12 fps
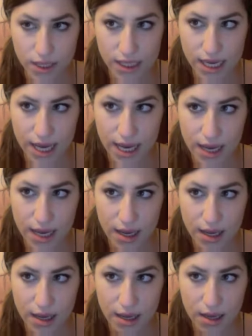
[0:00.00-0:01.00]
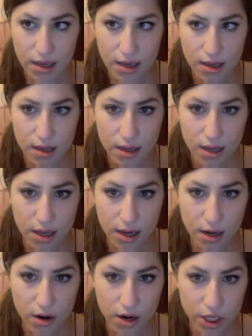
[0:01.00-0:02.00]
take
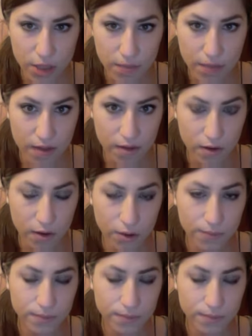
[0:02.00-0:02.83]
an arch pencil,